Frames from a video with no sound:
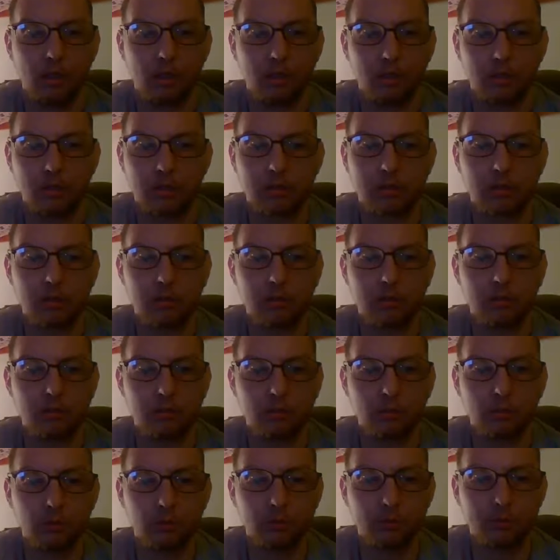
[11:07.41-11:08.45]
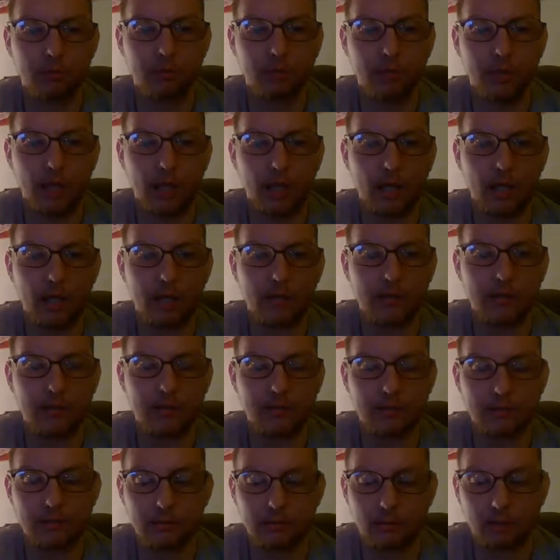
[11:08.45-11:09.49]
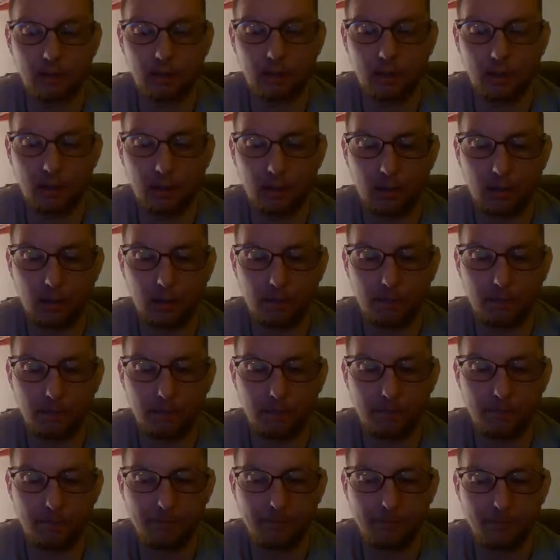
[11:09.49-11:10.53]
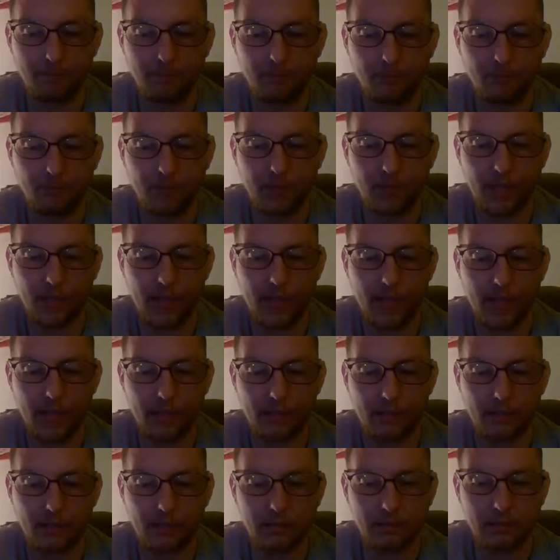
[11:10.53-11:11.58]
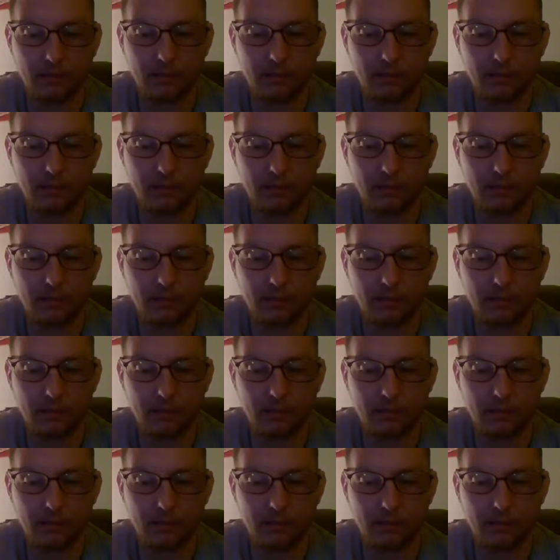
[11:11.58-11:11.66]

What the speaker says: a certain group of guys that